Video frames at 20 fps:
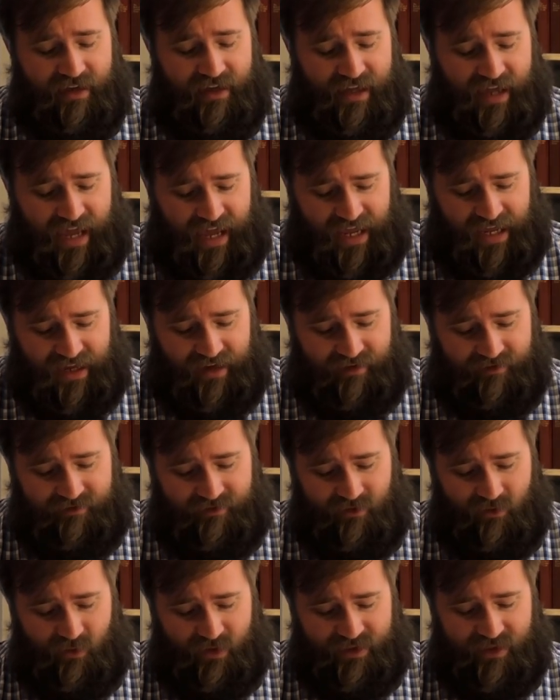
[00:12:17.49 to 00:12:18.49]
gave
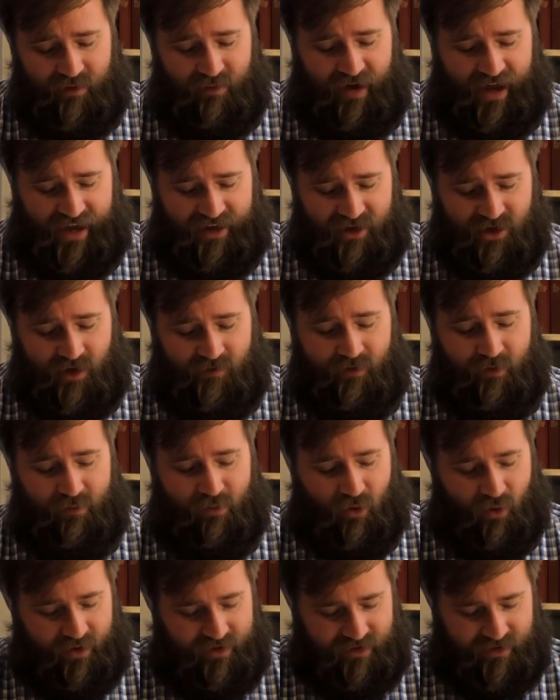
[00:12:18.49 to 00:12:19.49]
what the Passover
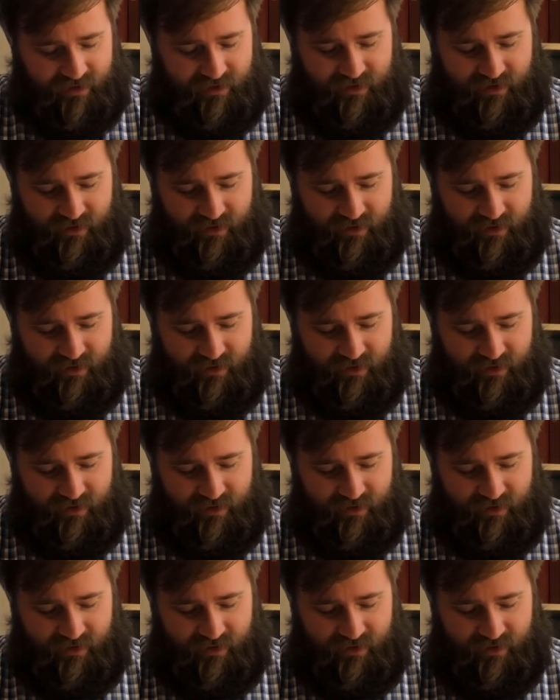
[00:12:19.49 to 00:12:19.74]
pointed